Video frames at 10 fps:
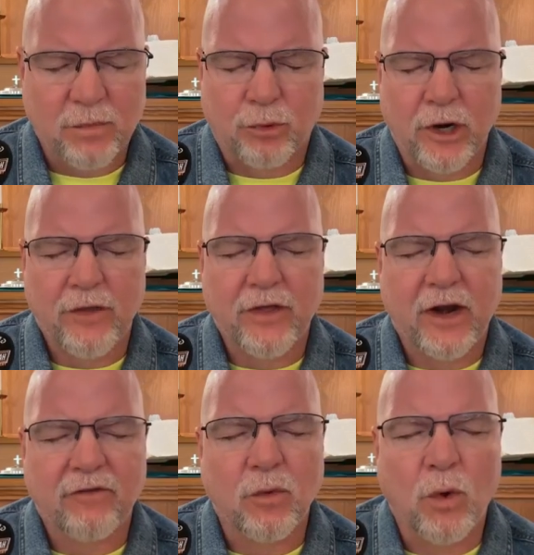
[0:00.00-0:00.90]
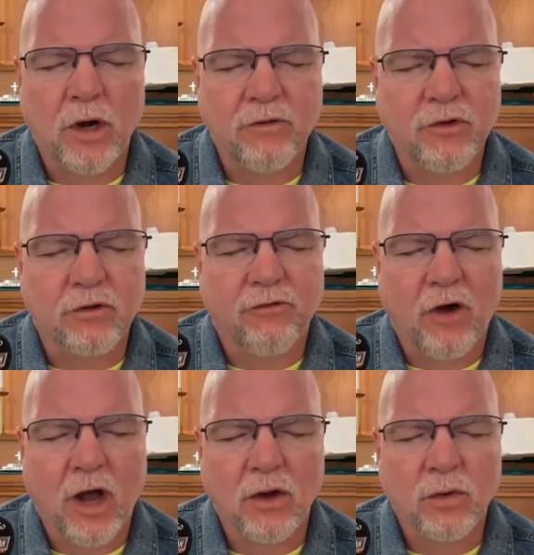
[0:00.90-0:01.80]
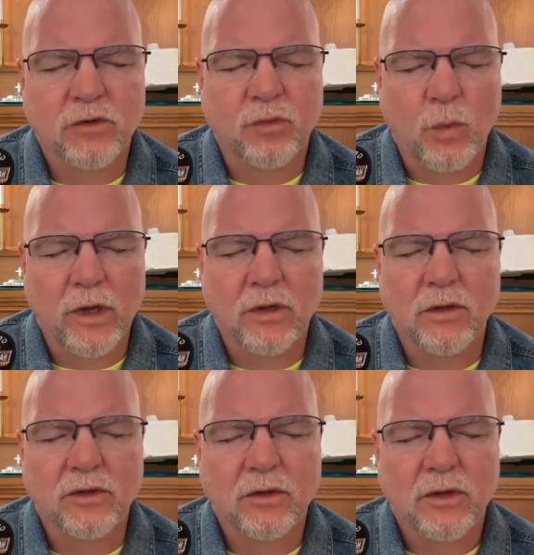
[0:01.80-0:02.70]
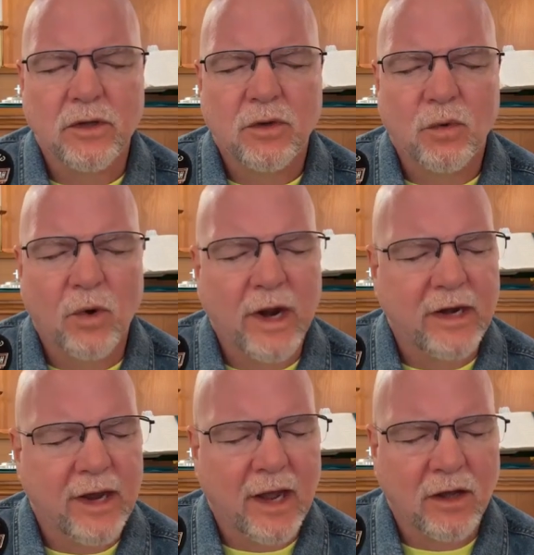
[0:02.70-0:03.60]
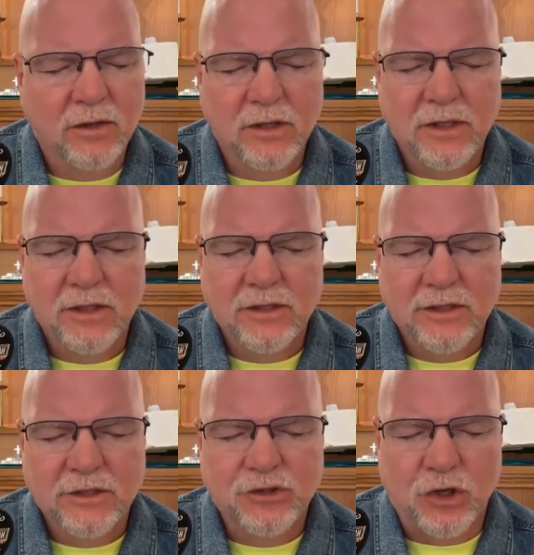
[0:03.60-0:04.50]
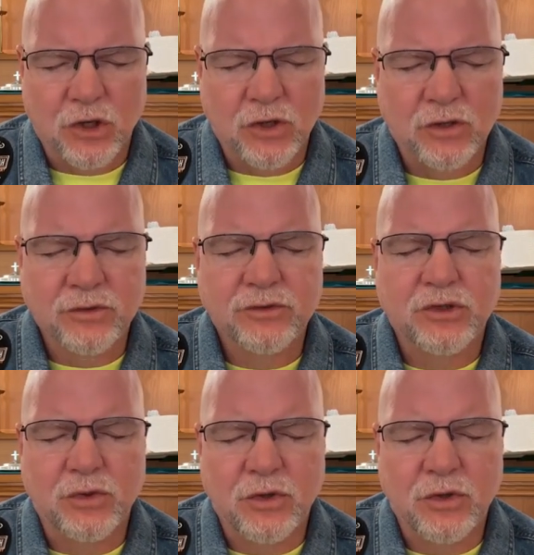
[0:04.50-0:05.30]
We pray that every one of your followers will right now turn